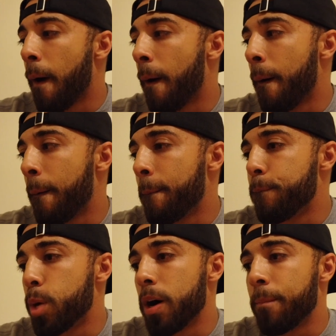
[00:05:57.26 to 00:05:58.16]

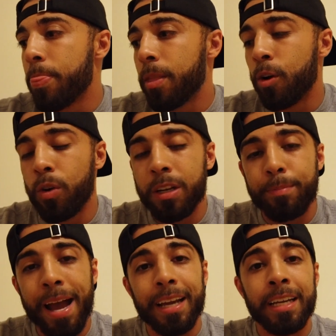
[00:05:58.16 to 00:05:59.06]
But going
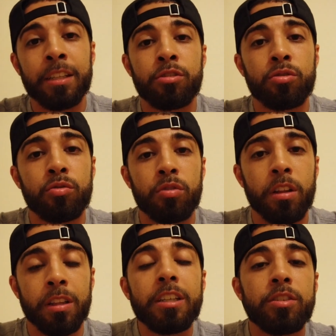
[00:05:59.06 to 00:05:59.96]
back into
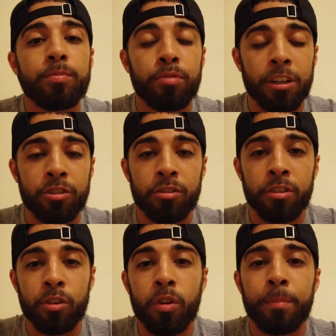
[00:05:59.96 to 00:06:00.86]
the leash pressure
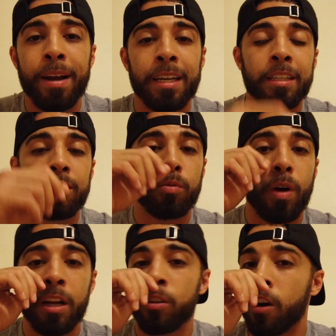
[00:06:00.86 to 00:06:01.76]
and going back into
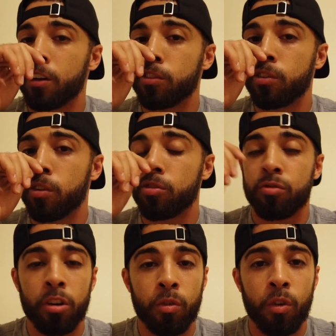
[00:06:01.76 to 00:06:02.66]
why dogs
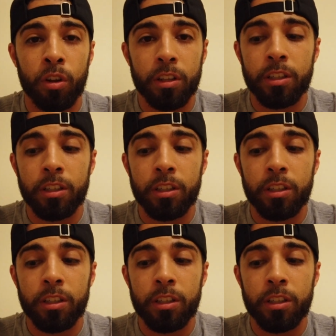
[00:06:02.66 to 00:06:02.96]
struggle on